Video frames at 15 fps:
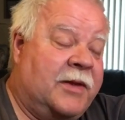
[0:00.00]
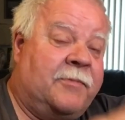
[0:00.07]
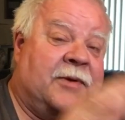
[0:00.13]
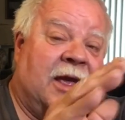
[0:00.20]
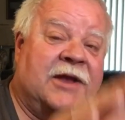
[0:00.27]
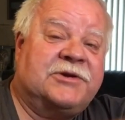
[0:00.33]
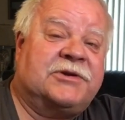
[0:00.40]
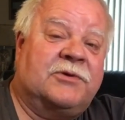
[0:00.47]

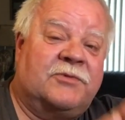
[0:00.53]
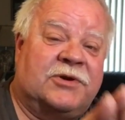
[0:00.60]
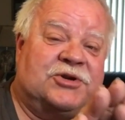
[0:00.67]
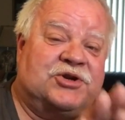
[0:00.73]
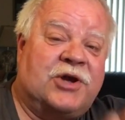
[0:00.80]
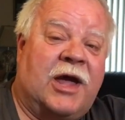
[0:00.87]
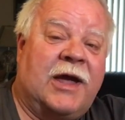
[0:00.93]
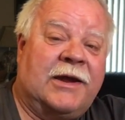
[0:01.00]
patient with
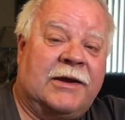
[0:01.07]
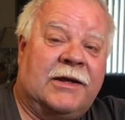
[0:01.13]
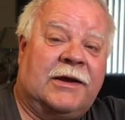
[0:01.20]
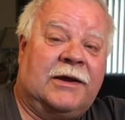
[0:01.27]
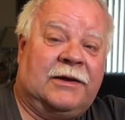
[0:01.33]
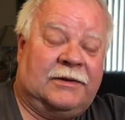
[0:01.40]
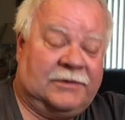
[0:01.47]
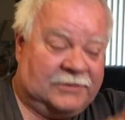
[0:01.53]

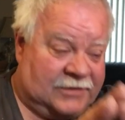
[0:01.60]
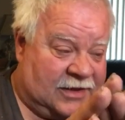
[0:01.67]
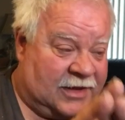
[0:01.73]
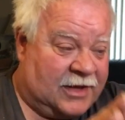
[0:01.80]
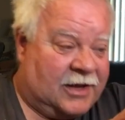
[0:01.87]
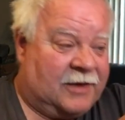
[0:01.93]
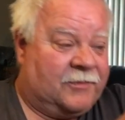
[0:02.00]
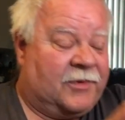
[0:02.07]
China
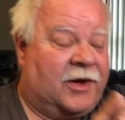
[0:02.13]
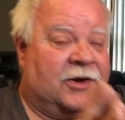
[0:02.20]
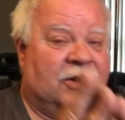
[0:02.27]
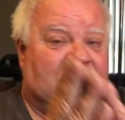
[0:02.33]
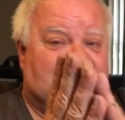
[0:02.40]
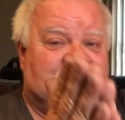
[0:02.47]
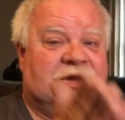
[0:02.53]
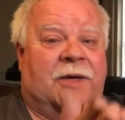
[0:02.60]
on
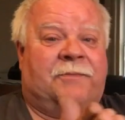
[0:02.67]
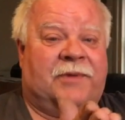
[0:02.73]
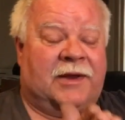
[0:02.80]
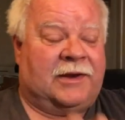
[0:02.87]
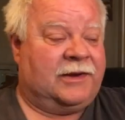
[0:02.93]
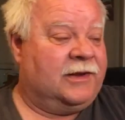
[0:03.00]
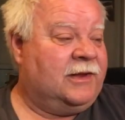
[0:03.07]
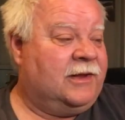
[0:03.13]
their shipping.